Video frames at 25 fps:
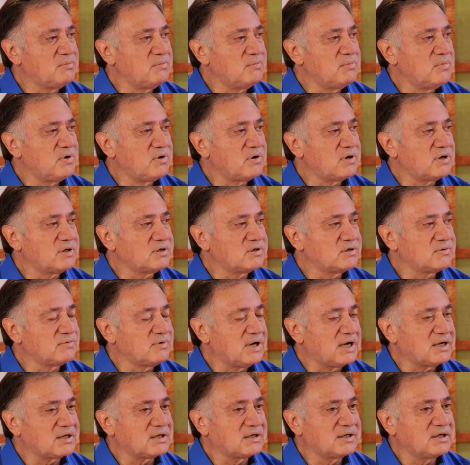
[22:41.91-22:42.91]
more
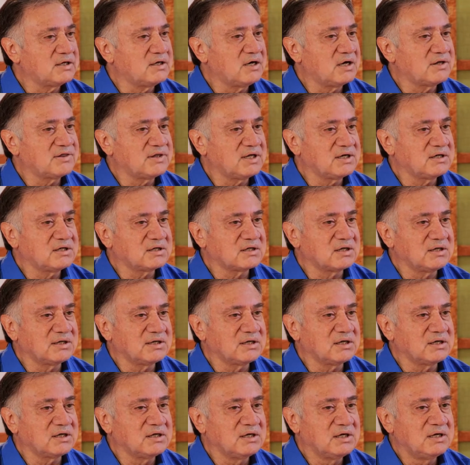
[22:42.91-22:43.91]
directly and
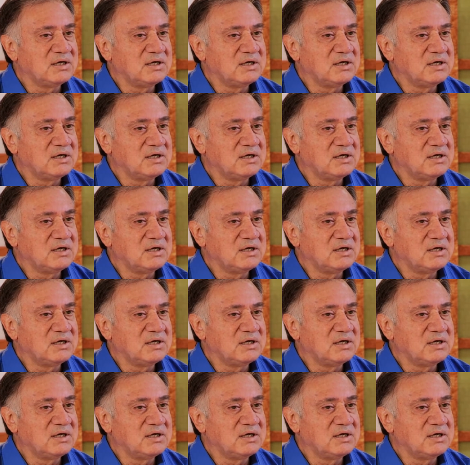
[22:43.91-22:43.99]
authentically